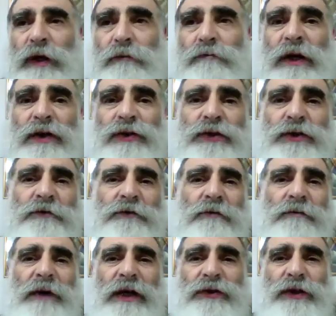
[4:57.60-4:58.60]
measure
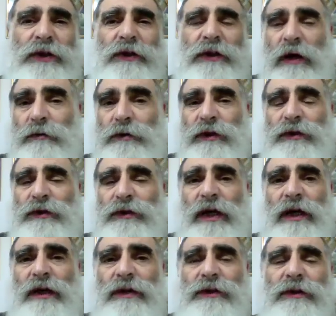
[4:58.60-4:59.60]
for measure, comes and
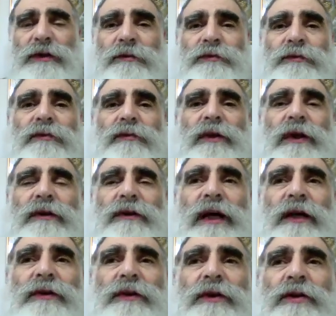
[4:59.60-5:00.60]
says that